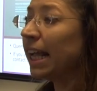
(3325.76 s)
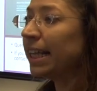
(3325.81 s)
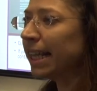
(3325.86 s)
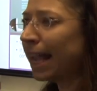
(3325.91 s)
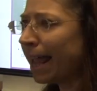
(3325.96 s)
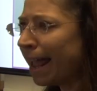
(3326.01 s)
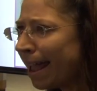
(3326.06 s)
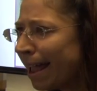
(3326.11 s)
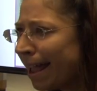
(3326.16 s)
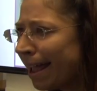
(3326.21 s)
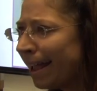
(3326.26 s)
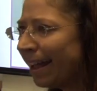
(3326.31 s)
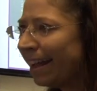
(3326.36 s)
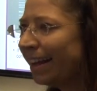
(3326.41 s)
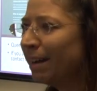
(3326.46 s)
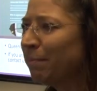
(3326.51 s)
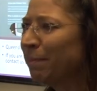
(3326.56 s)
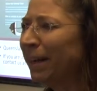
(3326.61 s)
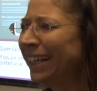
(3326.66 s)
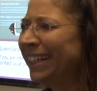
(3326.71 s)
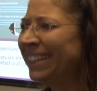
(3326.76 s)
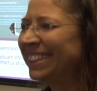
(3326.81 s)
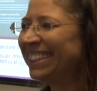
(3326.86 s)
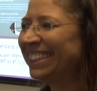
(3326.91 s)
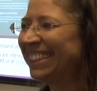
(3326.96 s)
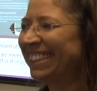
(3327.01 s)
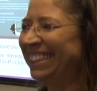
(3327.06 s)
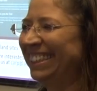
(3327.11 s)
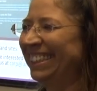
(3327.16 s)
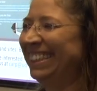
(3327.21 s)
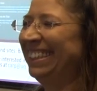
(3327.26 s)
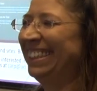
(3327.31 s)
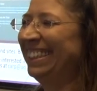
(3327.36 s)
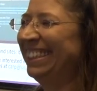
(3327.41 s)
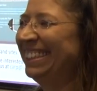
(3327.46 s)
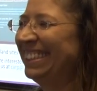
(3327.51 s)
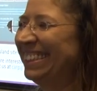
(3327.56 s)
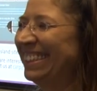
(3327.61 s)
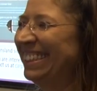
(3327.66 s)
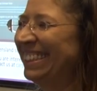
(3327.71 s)
Yeah, amazing,
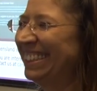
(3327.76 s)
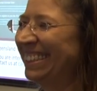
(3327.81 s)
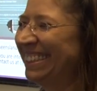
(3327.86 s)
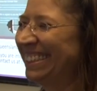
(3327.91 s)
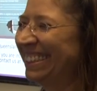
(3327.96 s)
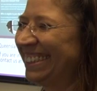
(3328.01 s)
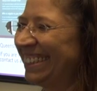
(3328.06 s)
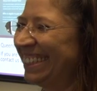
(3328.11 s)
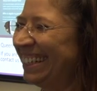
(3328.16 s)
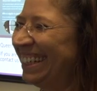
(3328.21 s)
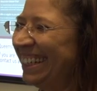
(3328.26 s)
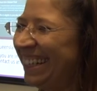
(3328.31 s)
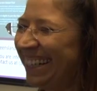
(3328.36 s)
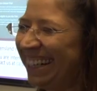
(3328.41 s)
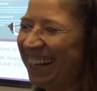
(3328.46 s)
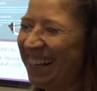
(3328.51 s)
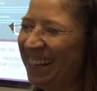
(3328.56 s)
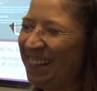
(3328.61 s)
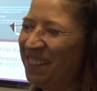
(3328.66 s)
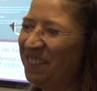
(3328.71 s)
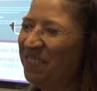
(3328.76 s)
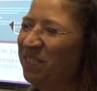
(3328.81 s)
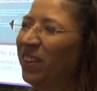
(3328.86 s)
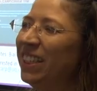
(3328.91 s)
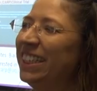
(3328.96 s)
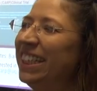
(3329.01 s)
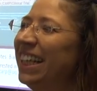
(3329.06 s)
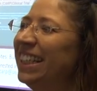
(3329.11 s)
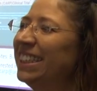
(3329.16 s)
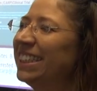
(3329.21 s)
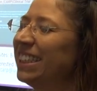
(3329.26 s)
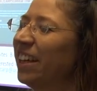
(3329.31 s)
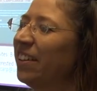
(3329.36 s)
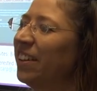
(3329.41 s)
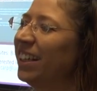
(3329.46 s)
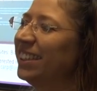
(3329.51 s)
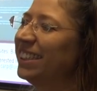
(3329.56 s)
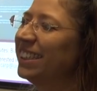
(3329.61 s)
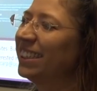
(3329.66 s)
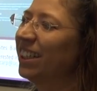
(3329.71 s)
isn't it? But yeah, so
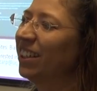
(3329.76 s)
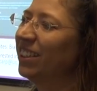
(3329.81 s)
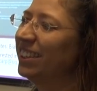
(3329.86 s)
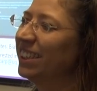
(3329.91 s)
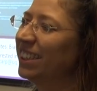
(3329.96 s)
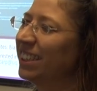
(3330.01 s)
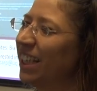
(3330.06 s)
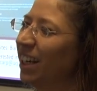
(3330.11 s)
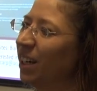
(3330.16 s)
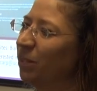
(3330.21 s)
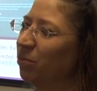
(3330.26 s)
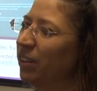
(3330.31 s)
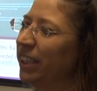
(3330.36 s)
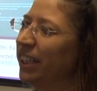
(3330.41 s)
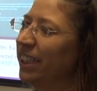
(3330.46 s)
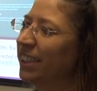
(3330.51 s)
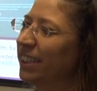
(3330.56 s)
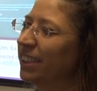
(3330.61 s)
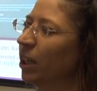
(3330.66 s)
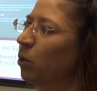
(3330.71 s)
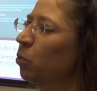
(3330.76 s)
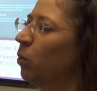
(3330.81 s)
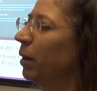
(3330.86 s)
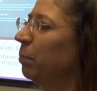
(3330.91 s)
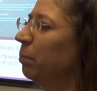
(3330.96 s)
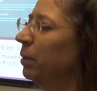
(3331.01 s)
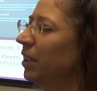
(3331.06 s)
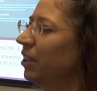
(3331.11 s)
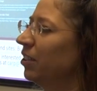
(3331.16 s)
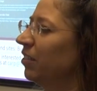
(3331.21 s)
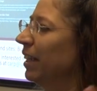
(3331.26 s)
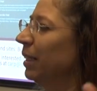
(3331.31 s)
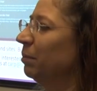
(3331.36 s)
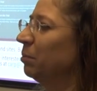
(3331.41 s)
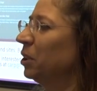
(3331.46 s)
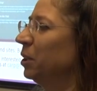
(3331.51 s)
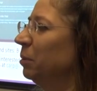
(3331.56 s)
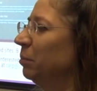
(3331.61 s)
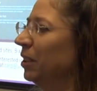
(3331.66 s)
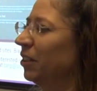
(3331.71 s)
those readings like 1 milligram,
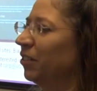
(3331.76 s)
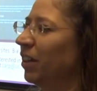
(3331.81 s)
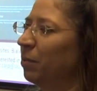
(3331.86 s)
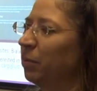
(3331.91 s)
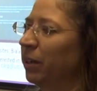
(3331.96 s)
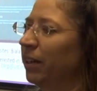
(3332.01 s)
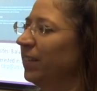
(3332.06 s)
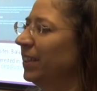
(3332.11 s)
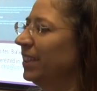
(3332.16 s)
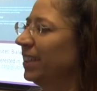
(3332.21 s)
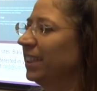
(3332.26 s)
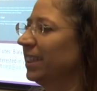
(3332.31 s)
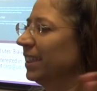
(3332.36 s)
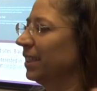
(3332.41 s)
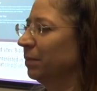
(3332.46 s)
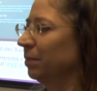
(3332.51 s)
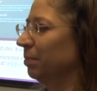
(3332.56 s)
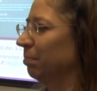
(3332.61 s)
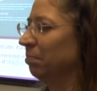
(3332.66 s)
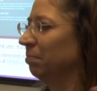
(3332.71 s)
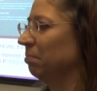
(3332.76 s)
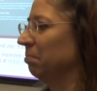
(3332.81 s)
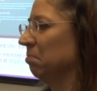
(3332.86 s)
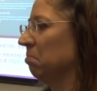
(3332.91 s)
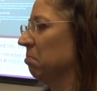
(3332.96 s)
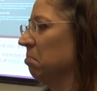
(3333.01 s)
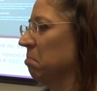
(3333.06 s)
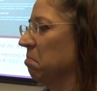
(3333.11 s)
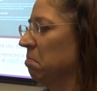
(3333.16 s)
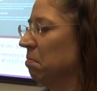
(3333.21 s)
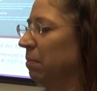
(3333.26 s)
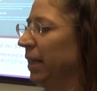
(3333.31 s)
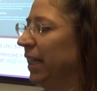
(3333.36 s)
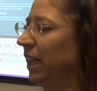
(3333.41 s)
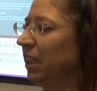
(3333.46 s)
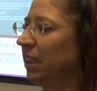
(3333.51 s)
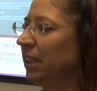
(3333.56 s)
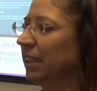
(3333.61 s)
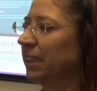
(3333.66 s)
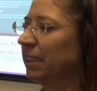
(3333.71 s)
2 milligram, whatever, it's just
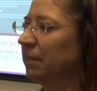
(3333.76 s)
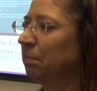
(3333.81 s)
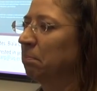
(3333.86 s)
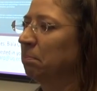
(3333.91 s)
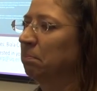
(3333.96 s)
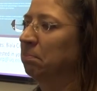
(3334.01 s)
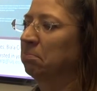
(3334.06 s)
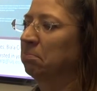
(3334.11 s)
meaningless.